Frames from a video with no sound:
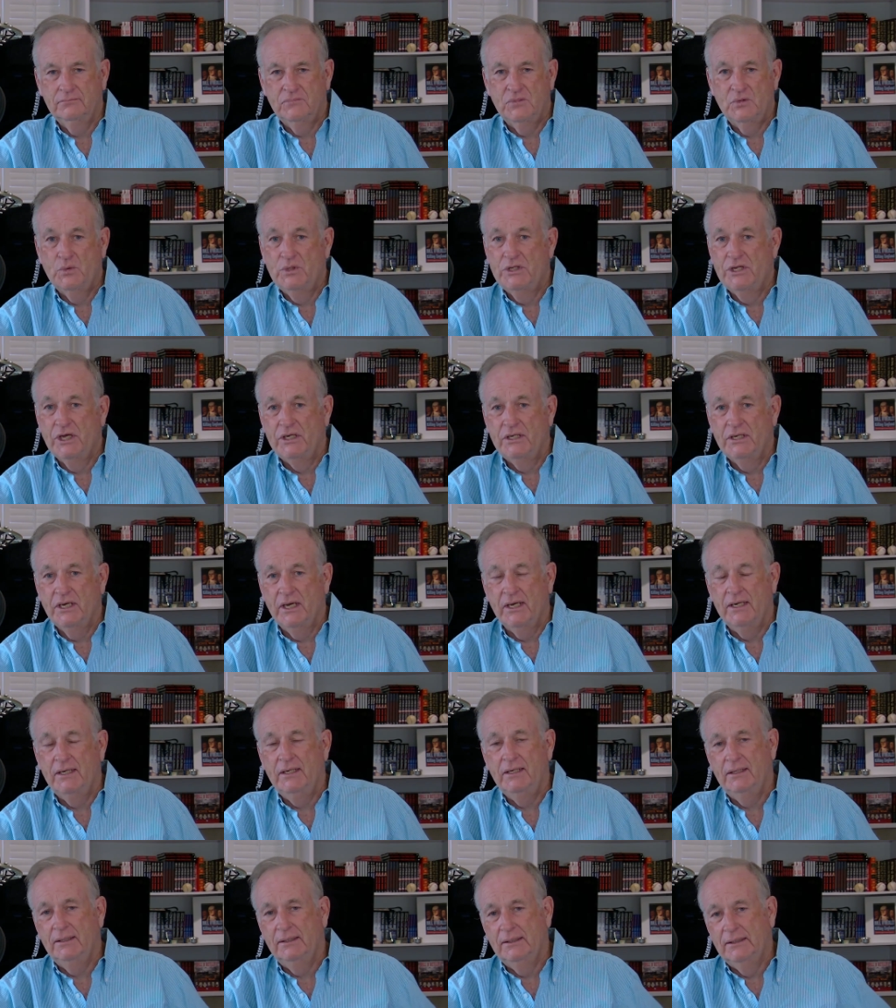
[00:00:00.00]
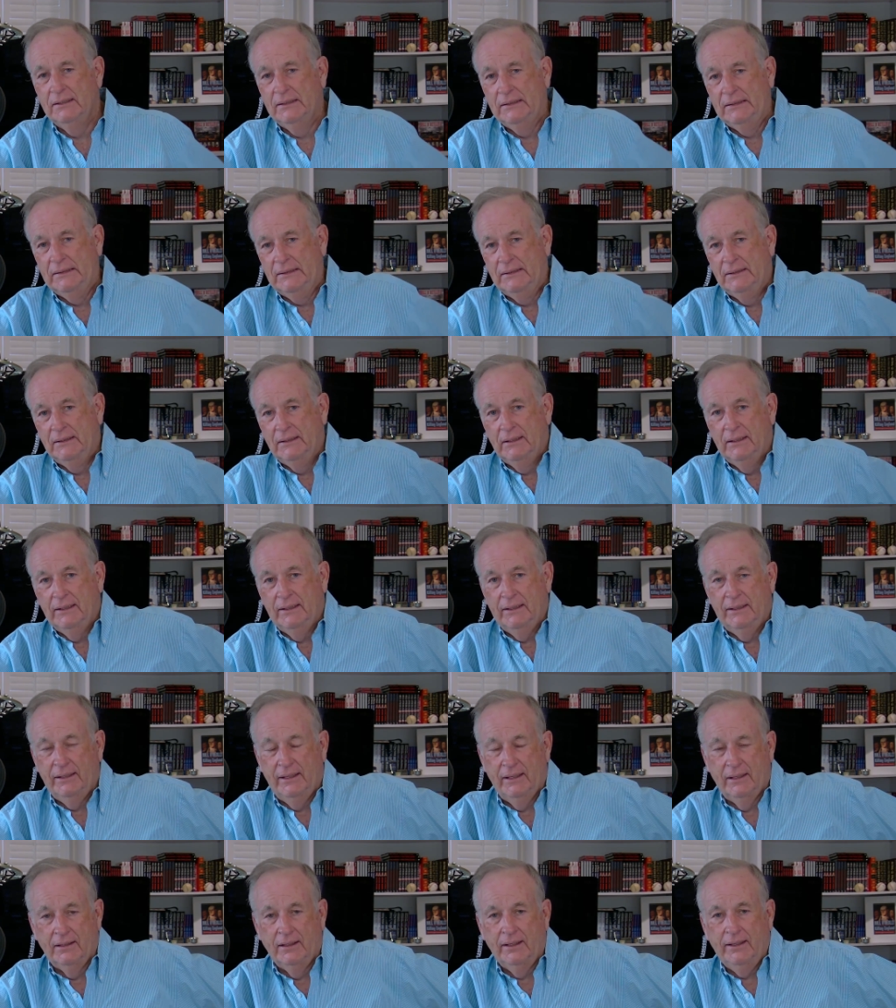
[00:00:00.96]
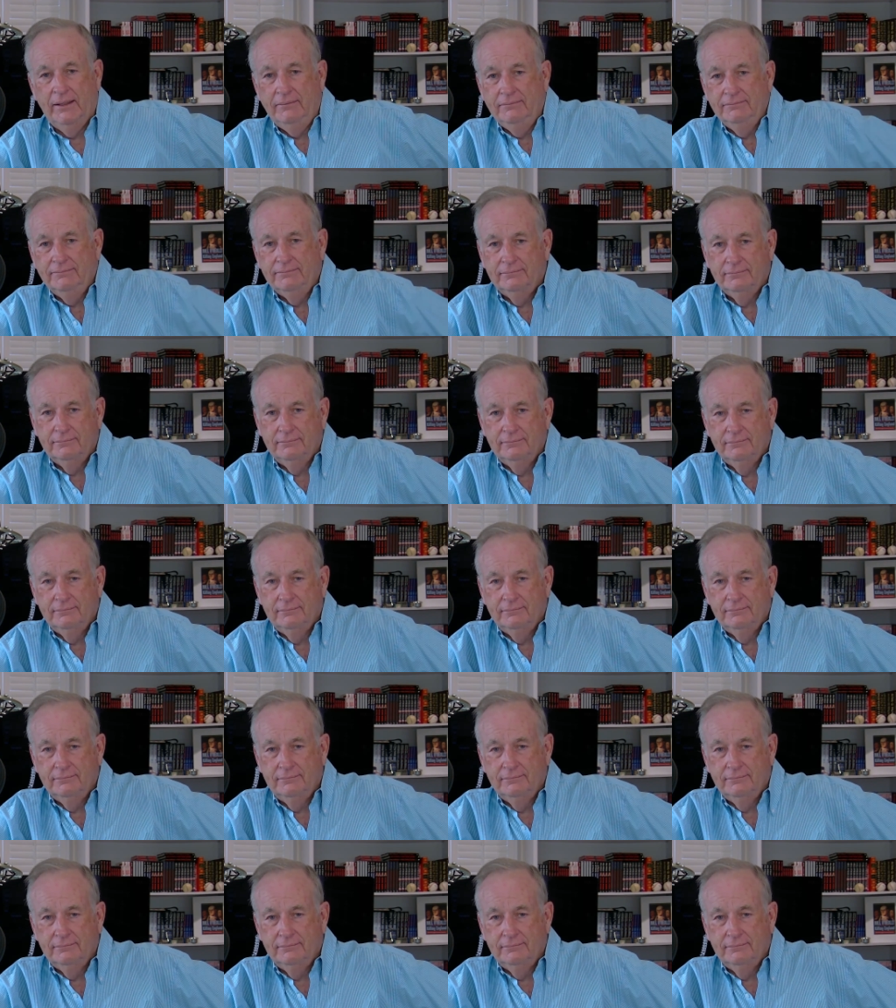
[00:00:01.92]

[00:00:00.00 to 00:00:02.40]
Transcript: So what they did in Italy